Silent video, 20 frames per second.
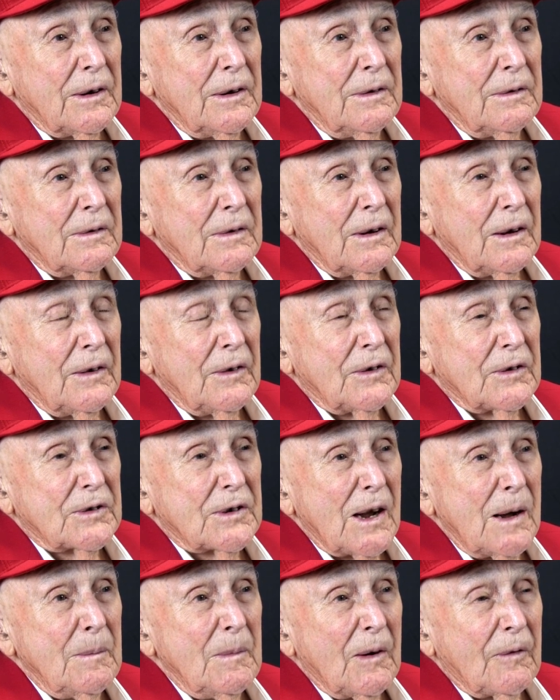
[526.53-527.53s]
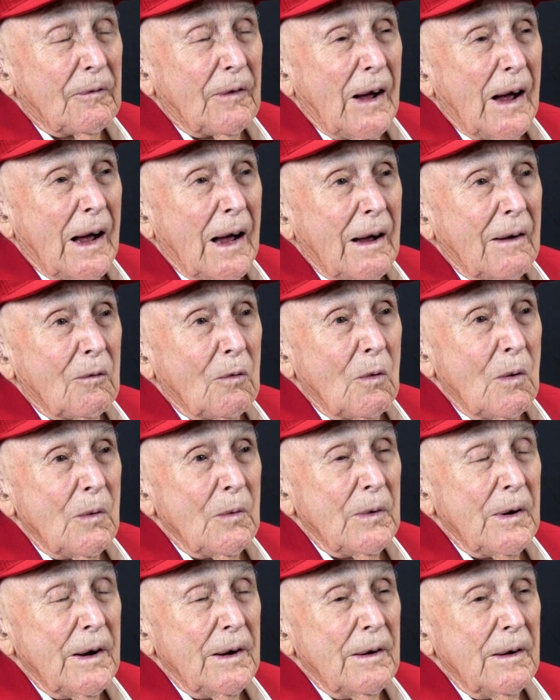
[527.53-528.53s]
and 75
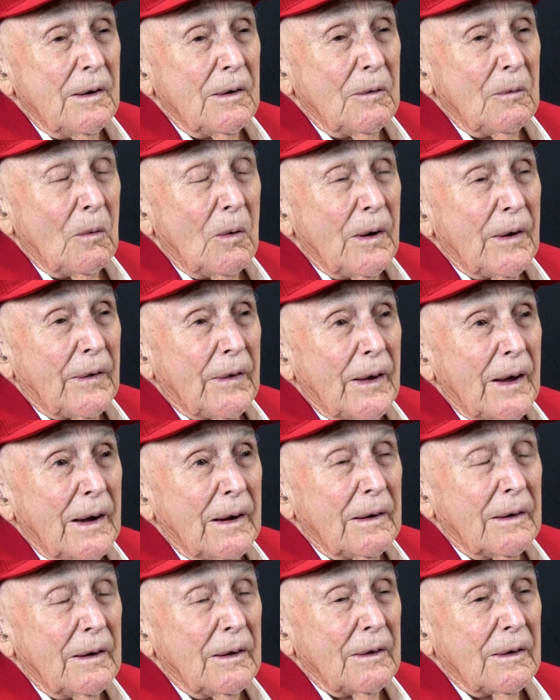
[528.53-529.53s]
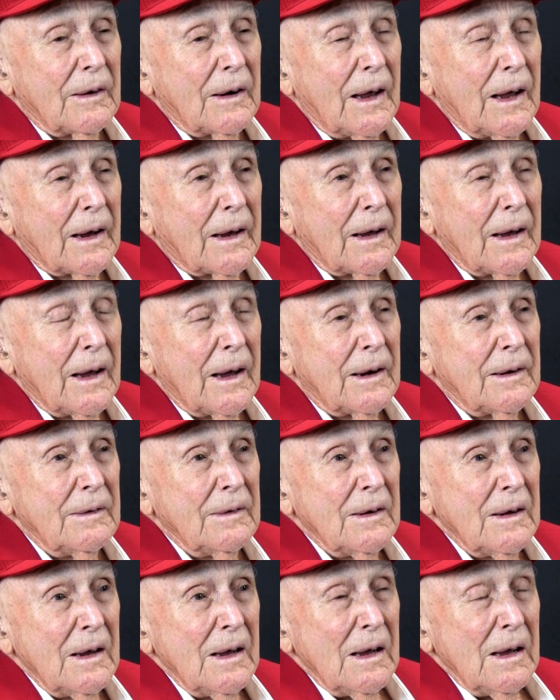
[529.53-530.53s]
wounded, and one thing another like that.
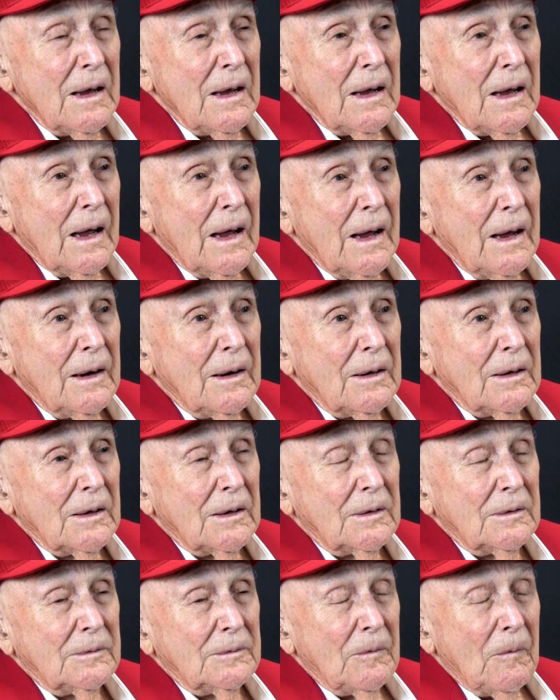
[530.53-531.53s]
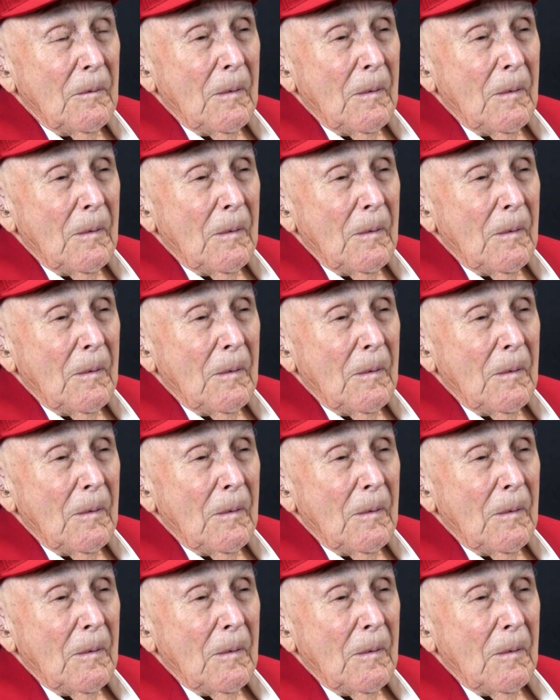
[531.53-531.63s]
And